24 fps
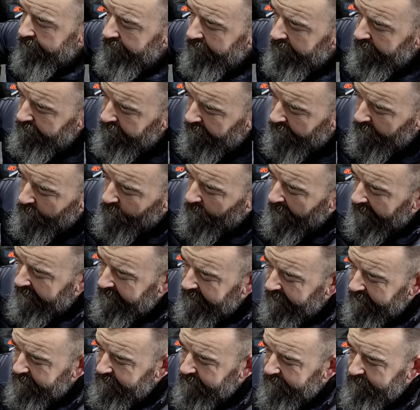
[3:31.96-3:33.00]
We're running on white
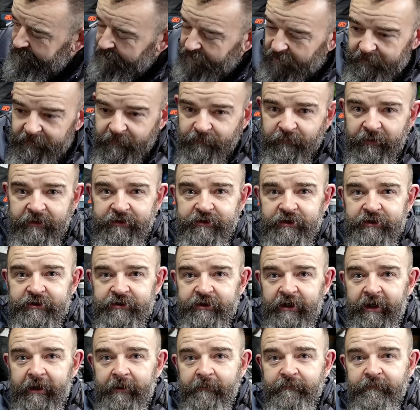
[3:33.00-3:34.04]
diesel at the moment, which is
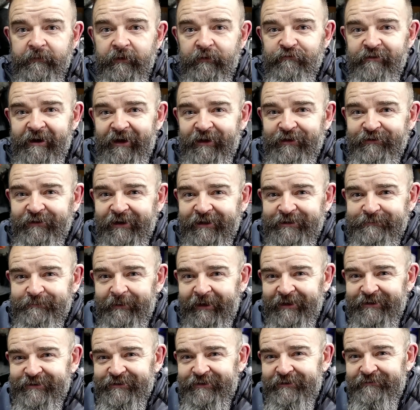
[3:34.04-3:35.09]
rather
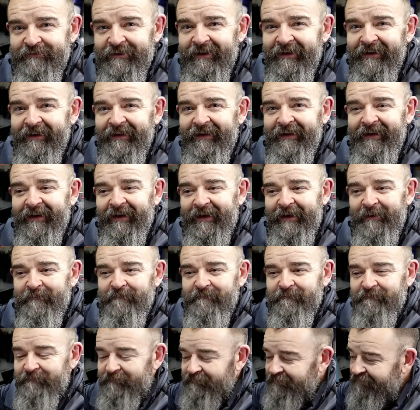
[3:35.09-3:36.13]
expensive.
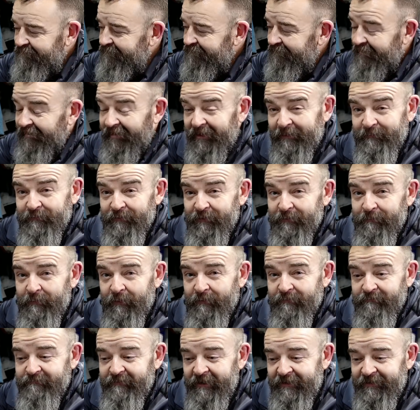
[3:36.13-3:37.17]
I'm going to
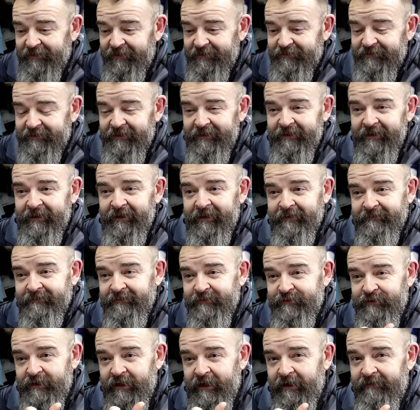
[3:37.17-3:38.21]
put red diesel in it.
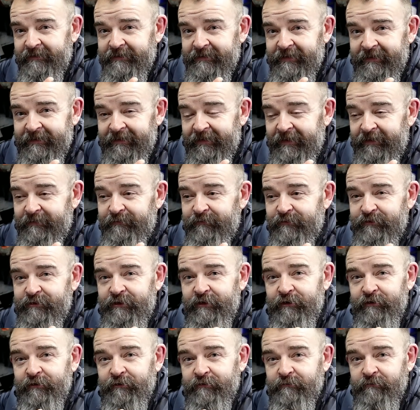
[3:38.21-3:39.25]
There's a garage near us
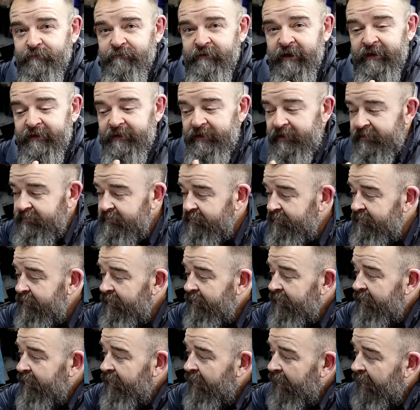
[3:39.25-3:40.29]
that does red diesel.
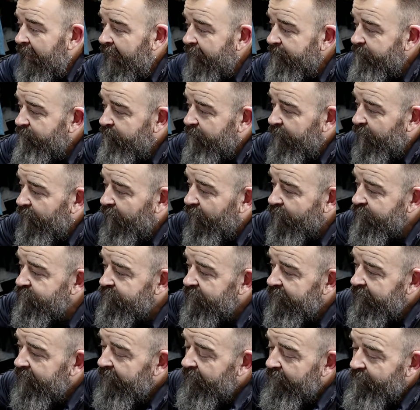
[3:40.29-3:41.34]
I bought
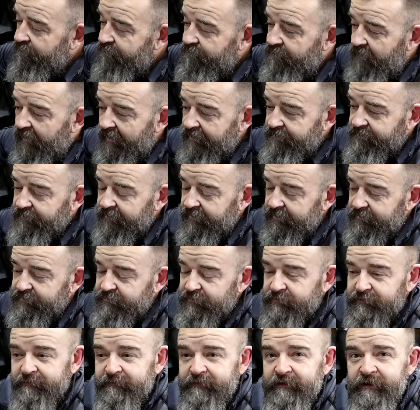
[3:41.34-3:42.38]
5
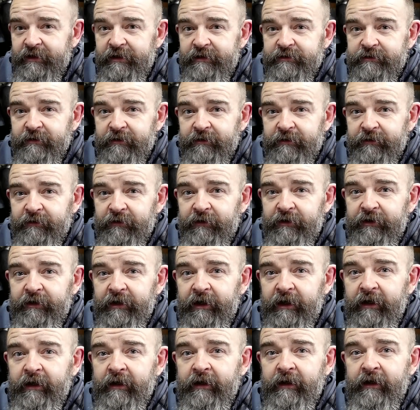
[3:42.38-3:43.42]
litres of diesel the other
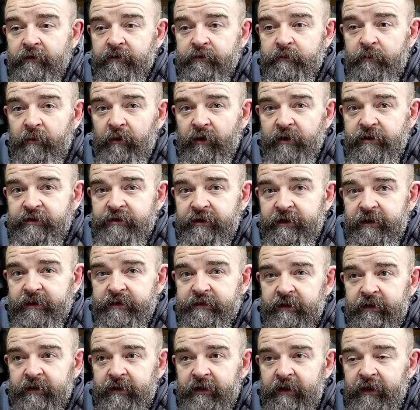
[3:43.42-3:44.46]
day to put into
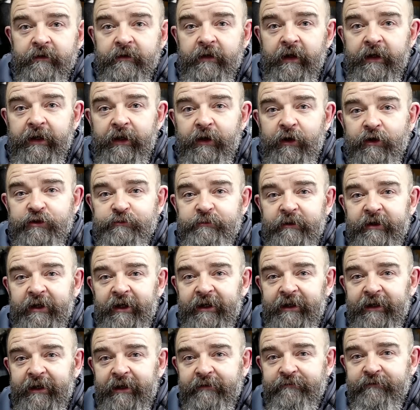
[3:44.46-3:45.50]
this, and it cost me
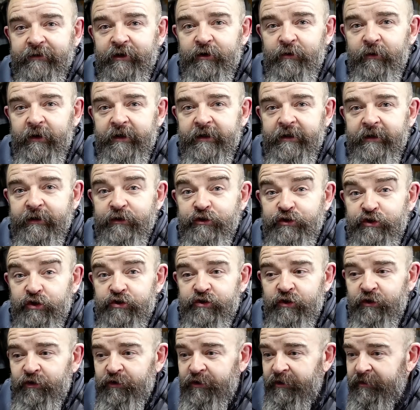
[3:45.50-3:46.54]
nearly 11 quid, just
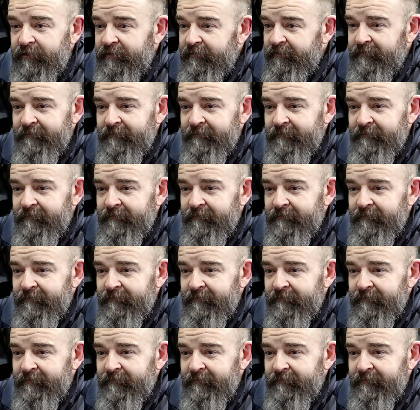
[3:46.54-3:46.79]
under.